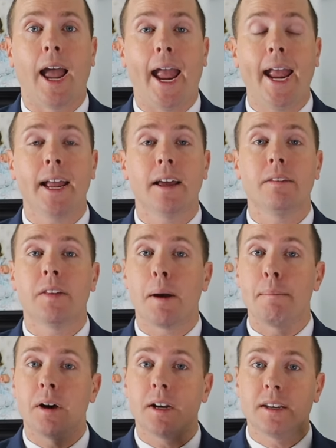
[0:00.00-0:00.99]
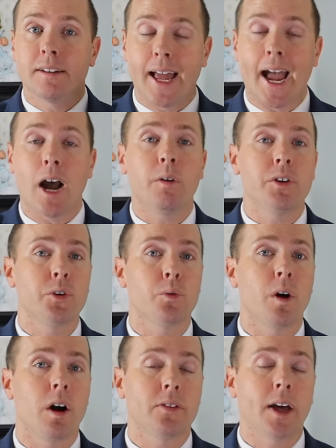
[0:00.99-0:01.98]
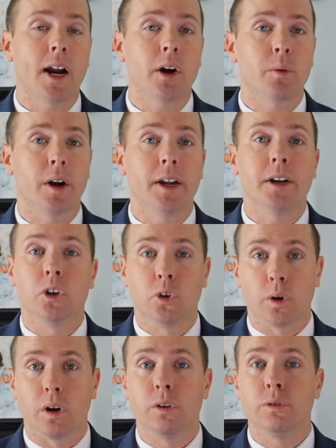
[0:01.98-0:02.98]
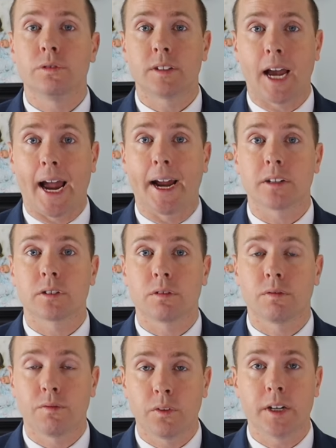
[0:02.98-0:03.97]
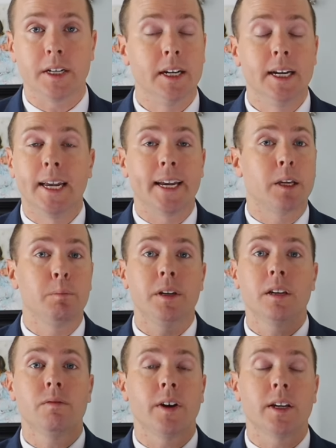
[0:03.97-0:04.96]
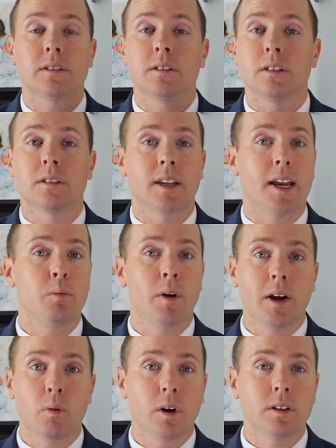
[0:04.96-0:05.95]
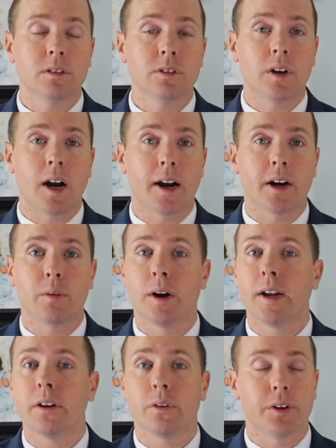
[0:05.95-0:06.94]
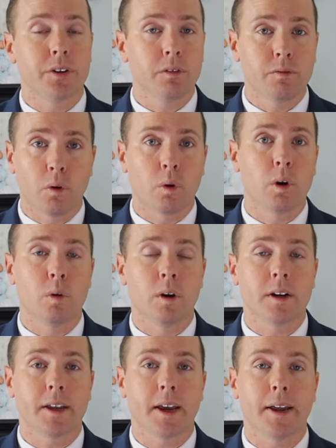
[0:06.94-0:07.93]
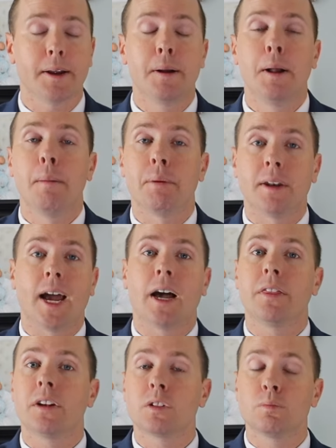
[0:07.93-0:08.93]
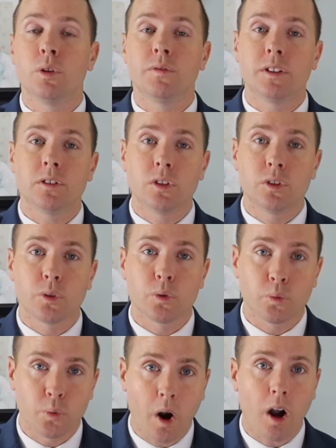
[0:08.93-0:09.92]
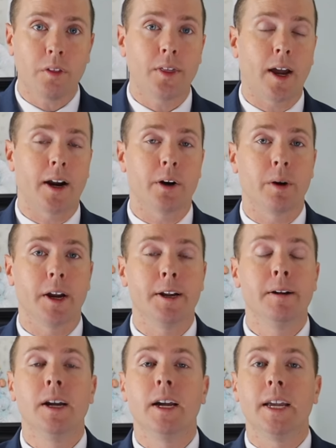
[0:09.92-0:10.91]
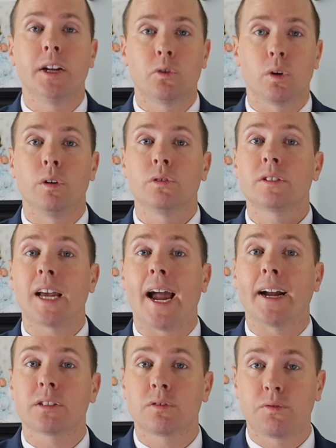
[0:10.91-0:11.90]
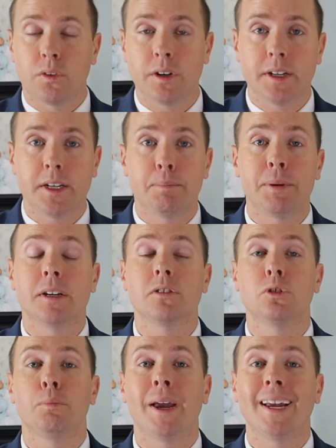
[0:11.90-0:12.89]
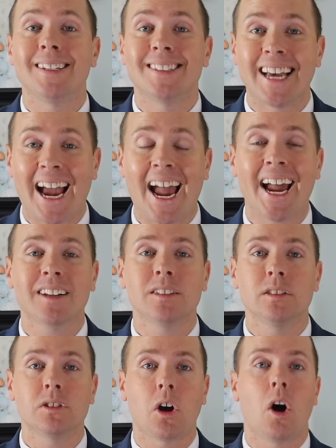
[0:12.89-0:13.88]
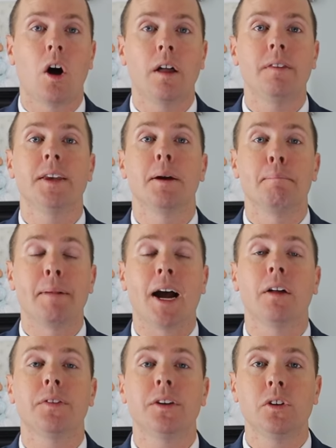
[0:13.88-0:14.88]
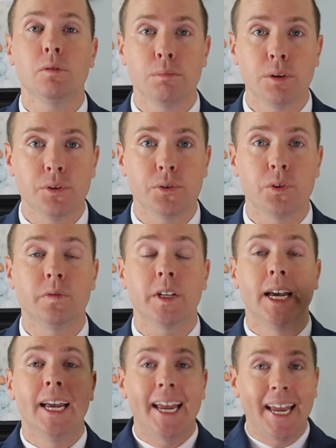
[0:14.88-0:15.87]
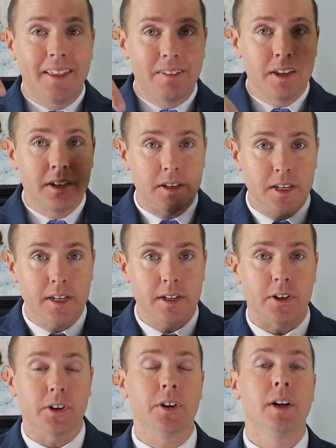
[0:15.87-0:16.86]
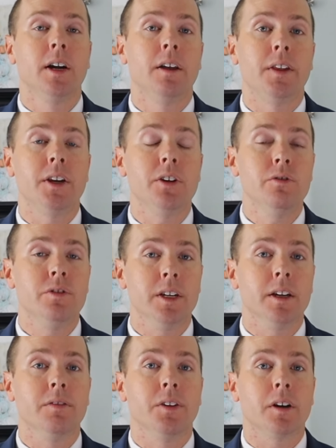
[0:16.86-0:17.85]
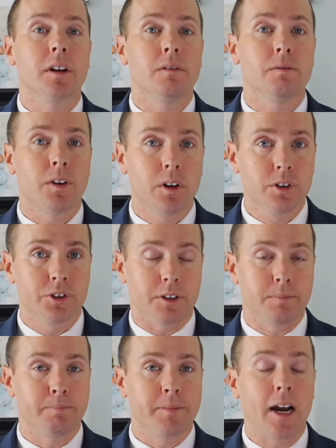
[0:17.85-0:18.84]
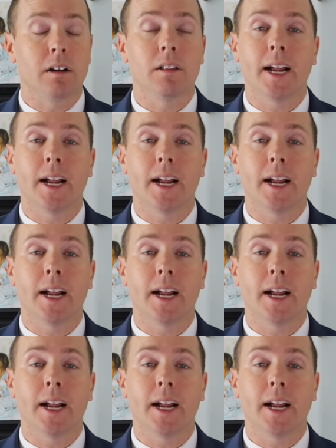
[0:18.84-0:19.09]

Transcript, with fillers: and that money now in your Roth IRA grows tax-free. It can be invested the same way it was in your IRA or in your 401k, but now that it's moved into your Roth IRA, it grows tax-free because you paid taxes on the amount that you moved in the year that you did the conversion. Now,